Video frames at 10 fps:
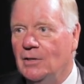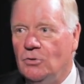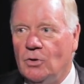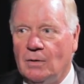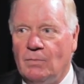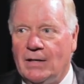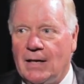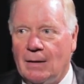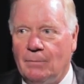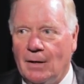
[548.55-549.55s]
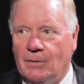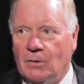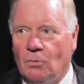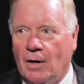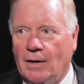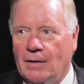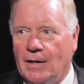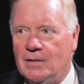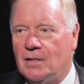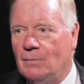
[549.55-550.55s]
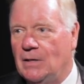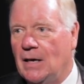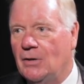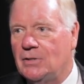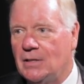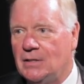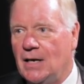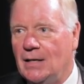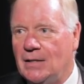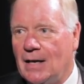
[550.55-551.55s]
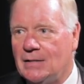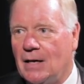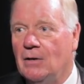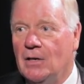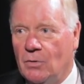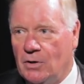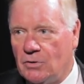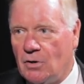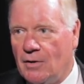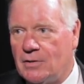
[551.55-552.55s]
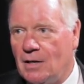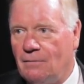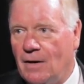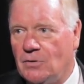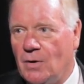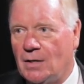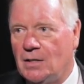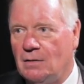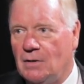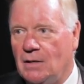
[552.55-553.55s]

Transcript: You can make that a public one, and then somebody else can take that and say, well, here's all the stuff on DirecTV,